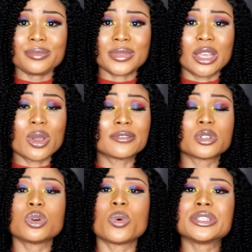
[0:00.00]
you have to
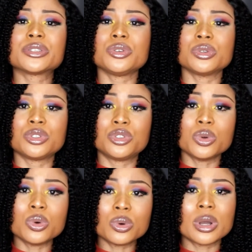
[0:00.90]
know when to use
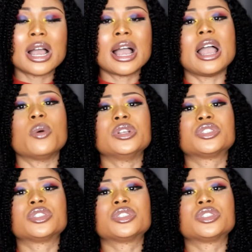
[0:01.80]
do and when